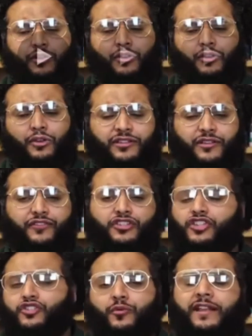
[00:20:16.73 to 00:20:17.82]
Because if you
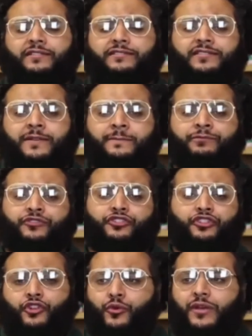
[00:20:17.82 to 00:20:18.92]
just went
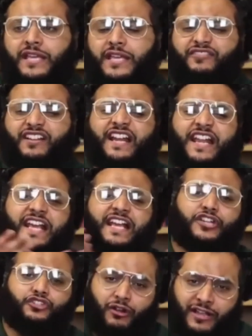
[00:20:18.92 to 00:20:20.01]
to even an
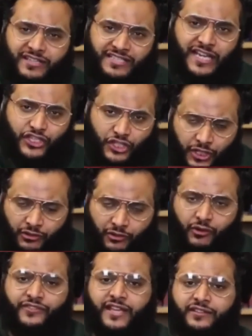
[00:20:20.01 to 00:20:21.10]
English translation
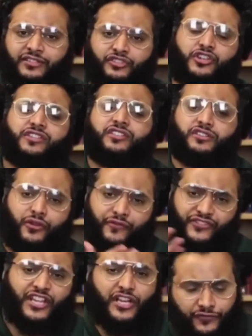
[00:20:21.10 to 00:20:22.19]
uh-huh. of the exegesis of
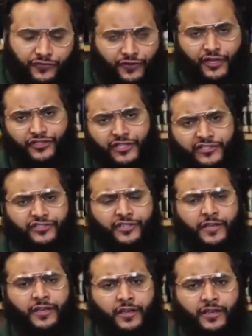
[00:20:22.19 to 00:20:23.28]
such verses, you
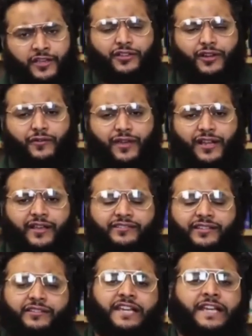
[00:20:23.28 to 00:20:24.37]
don't realize
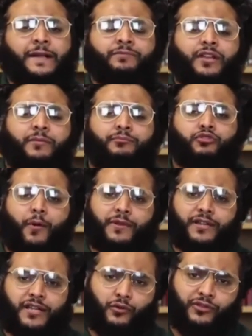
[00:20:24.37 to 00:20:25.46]
that the
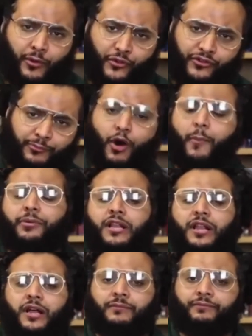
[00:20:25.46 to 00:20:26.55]
prominent or the most
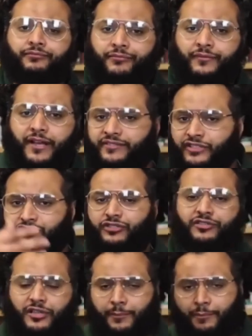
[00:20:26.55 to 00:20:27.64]
popular
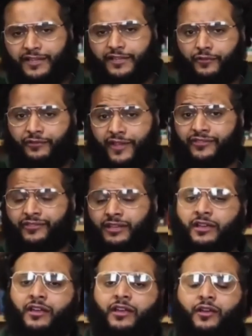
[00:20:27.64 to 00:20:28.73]
exegetical opinion on this
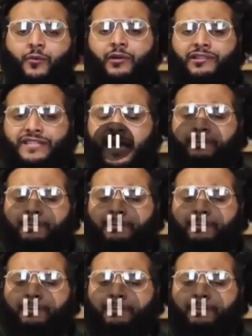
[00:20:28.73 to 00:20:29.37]
was that.